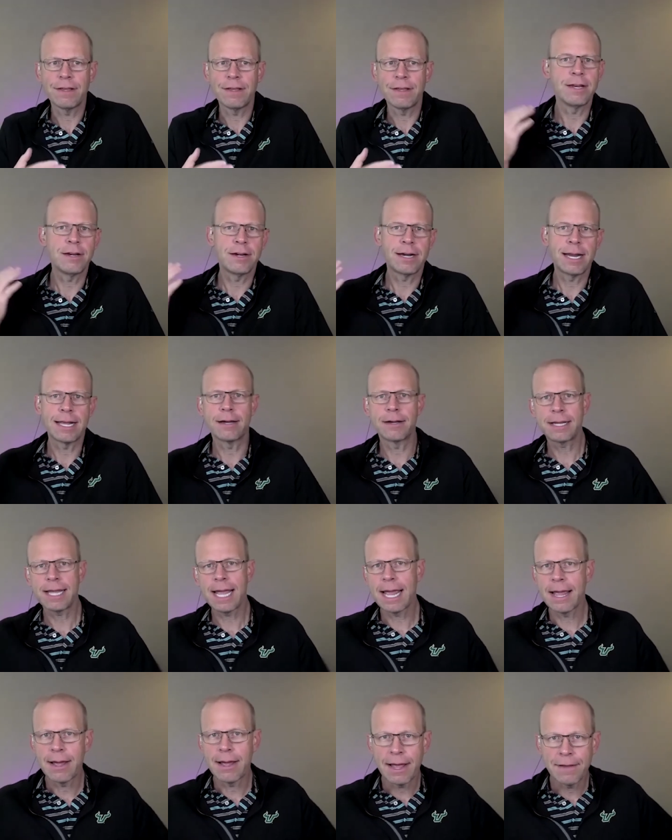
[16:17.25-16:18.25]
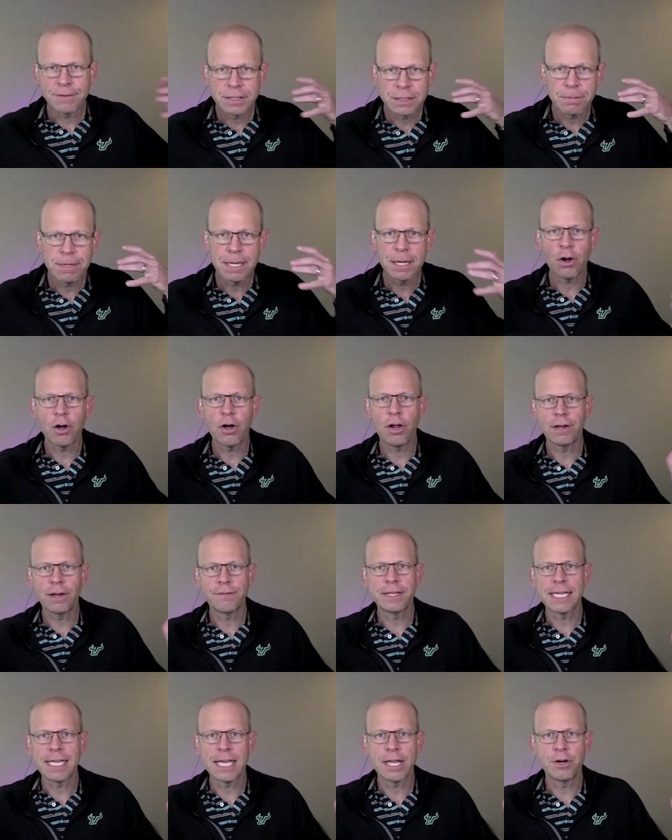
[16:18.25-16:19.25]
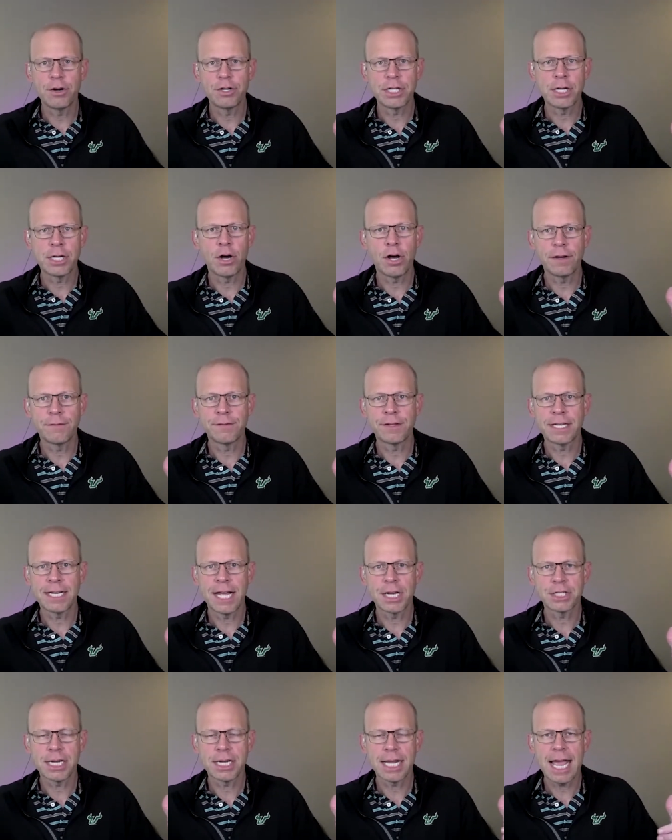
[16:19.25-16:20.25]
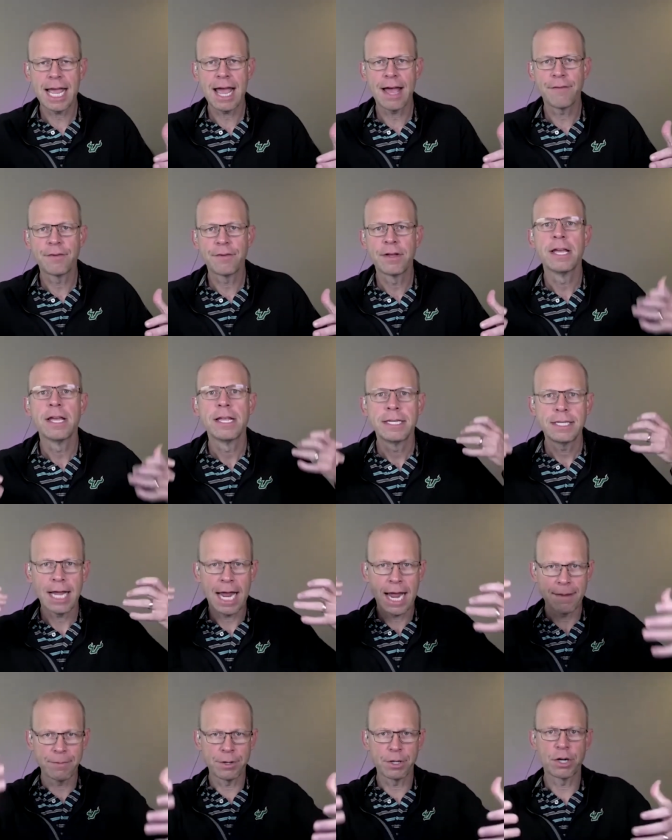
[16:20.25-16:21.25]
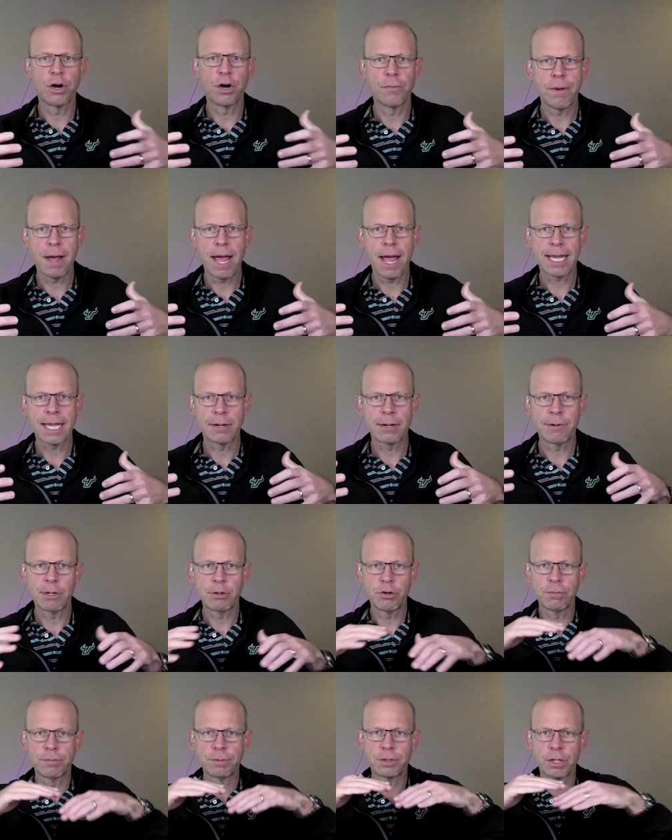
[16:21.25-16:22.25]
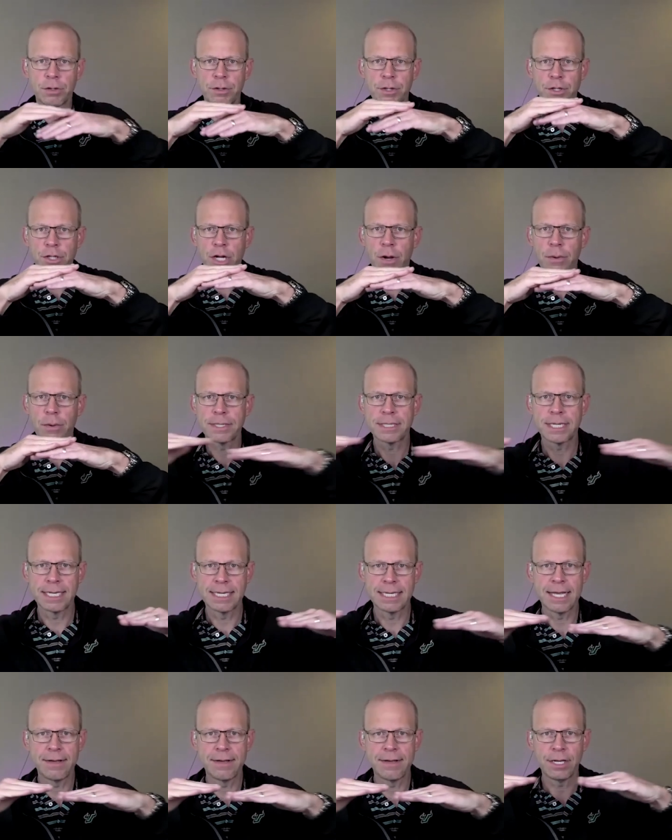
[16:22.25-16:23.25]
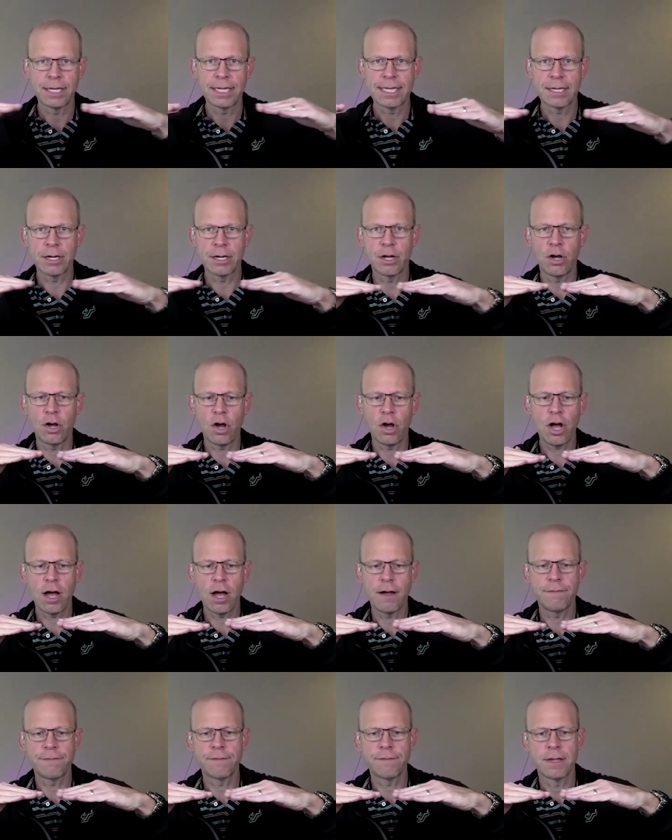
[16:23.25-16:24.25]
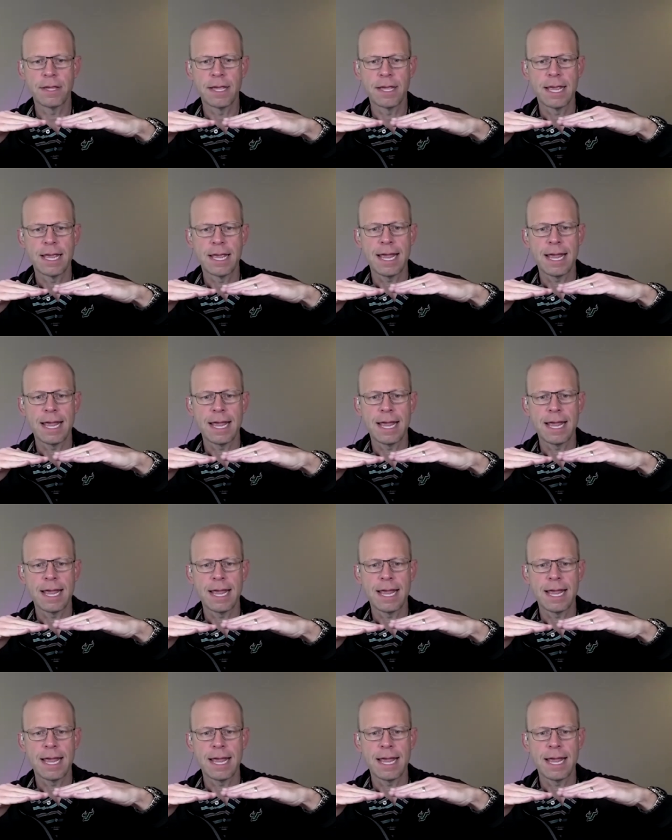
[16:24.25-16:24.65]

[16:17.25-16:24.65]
And then you're like, okay, I've spent all of the energy, all of the knowledge I have, time to go back and regroup. So there's always a leveling off.